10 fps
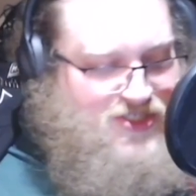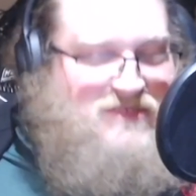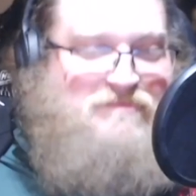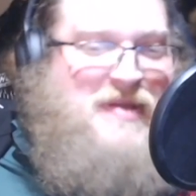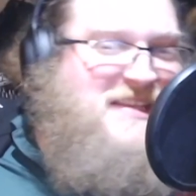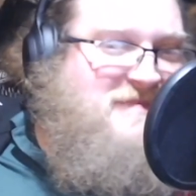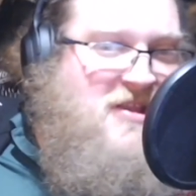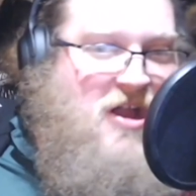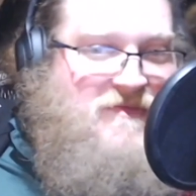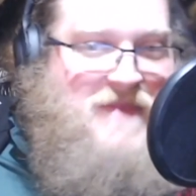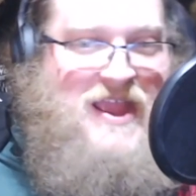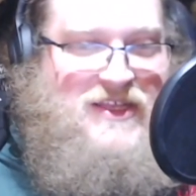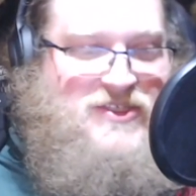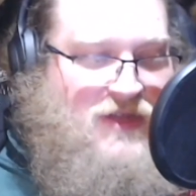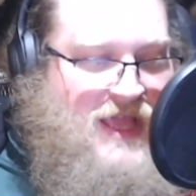just to piss me off,
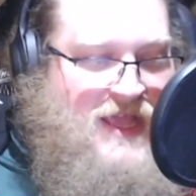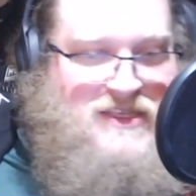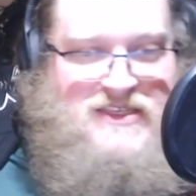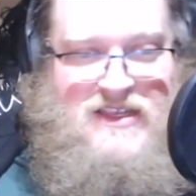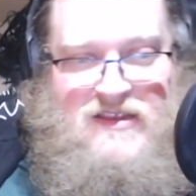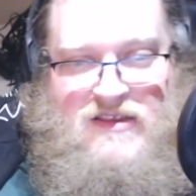mate. That's all it is.